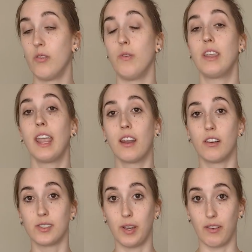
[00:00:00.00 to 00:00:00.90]
We can
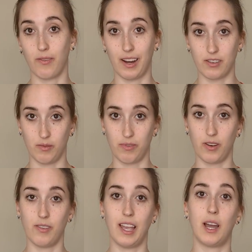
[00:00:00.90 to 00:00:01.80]
also have rectal
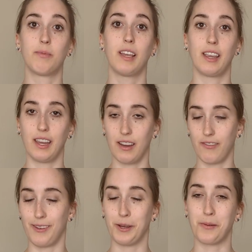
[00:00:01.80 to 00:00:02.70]
prolapse. I can
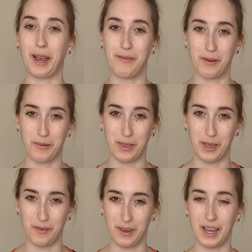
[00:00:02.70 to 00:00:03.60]
get really graphic with
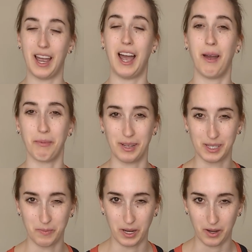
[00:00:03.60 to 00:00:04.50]
all of it. I'm going to
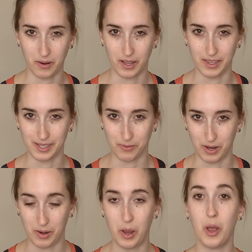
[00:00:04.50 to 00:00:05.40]
spare you on this
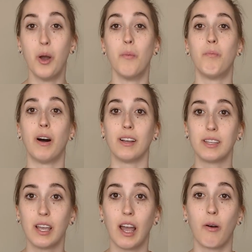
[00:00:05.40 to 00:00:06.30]
one,
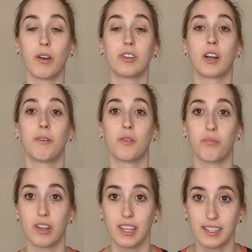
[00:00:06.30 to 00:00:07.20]
but I want to talk about the
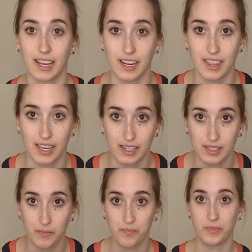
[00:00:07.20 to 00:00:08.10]
breathing side of
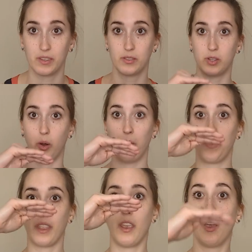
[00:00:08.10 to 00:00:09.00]
things. So
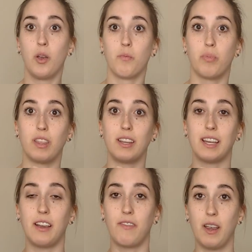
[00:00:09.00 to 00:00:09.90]
breathing
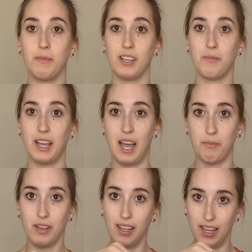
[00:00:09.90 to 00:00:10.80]
diaphragm is up
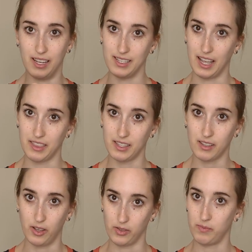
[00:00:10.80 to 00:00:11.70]
top. It is not this
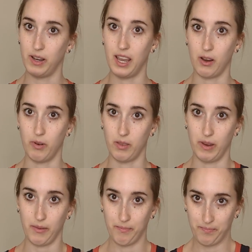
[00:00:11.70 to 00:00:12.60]
close, but hang with
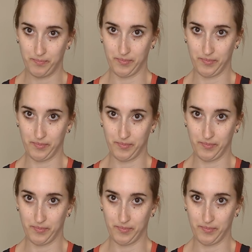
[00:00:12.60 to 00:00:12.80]
me.